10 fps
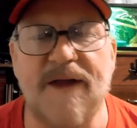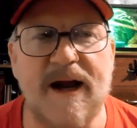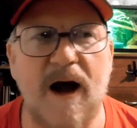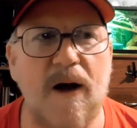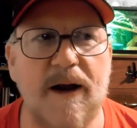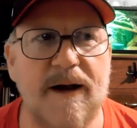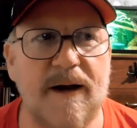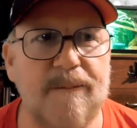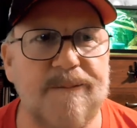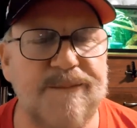They call it
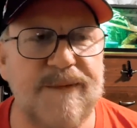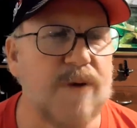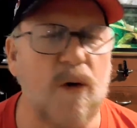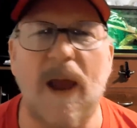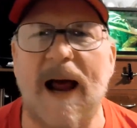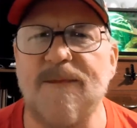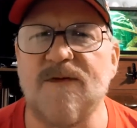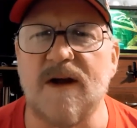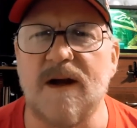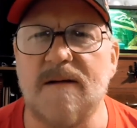a
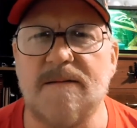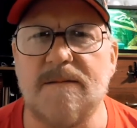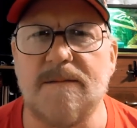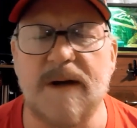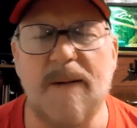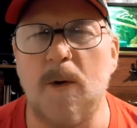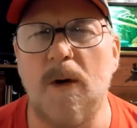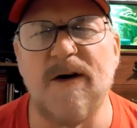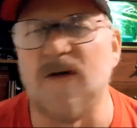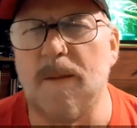prolapsing
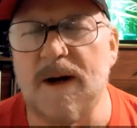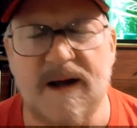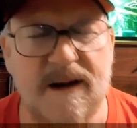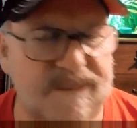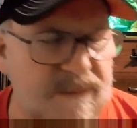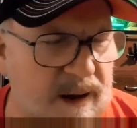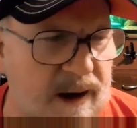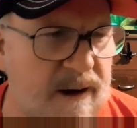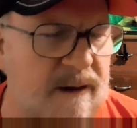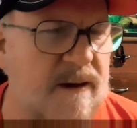hemorrhoid or something like that, and